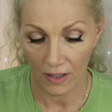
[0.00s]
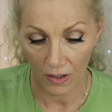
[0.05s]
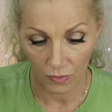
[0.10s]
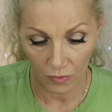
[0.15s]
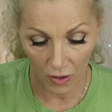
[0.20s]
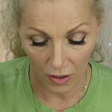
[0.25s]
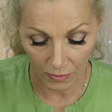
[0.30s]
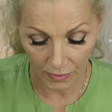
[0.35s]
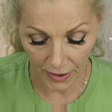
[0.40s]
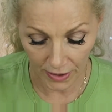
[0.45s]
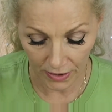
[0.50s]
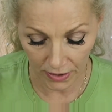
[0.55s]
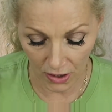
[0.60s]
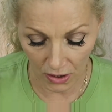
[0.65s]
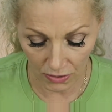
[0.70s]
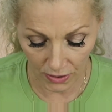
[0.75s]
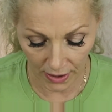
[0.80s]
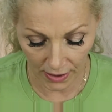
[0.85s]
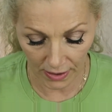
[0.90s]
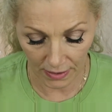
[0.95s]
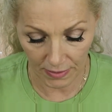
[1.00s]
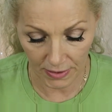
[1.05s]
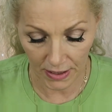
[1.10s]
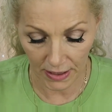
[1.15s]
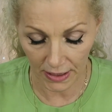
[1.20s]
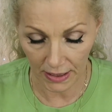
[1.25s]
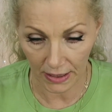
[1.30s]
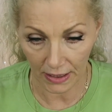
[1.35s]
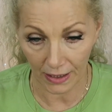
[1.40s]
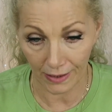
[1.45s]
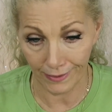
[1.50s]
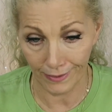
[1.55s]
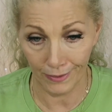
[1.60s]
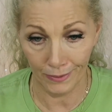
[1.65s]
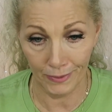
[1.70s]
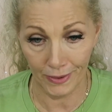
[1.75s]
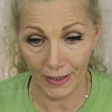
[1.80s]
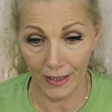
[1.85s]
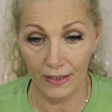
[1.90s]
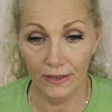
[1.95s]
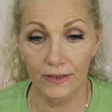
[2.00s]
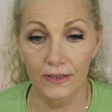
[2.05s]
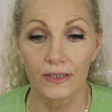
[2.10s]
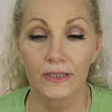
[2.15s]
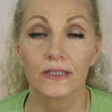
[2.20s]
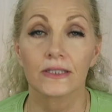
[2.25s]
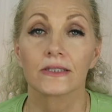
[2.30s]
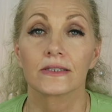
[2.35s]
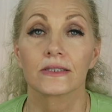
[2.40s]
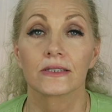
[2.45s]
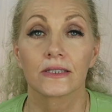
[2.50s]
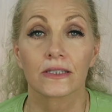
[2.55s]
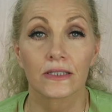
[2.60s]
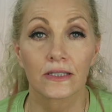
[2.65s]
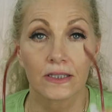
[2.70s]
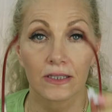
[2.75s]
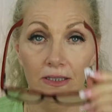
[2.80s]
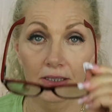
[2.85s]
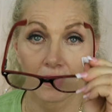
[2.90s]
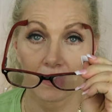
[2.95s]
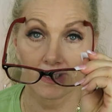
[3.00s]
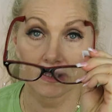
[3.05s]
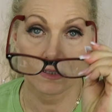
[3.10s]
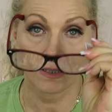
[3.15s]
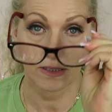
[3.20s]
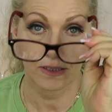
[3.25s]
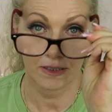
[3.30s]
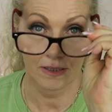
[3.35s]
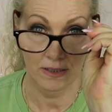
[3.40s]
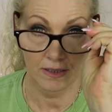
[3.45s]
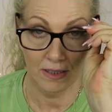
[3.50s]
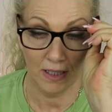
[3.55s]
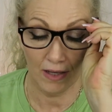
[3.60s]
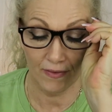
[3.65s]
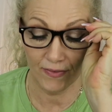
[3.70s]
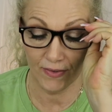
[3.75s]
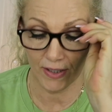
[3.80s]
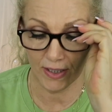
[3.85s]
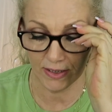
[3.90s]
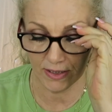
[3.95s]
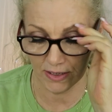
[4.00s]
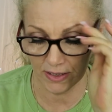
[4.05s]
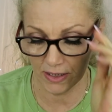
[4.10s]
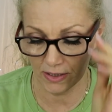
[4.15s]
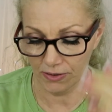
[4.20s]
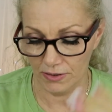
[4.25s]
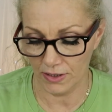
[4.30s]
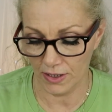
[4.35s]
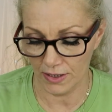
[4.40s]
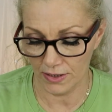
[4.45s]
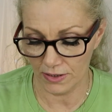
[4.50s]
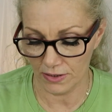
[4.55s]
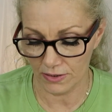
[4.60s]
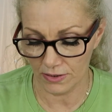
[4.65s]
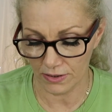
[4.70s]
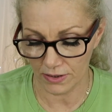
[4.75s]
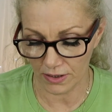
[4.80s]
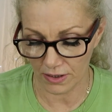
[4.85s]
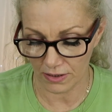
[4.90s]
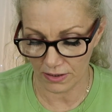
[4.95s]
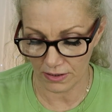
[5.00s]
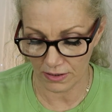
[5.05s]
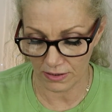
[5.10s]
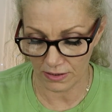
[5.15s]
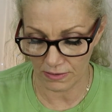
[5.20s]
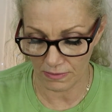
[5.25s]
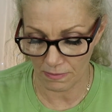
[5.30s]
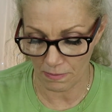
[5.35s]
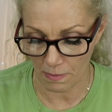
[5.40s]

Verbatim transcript: Walmart Kokie lipstick, and I don't know what color it is. I forgot to tell you guys earlier.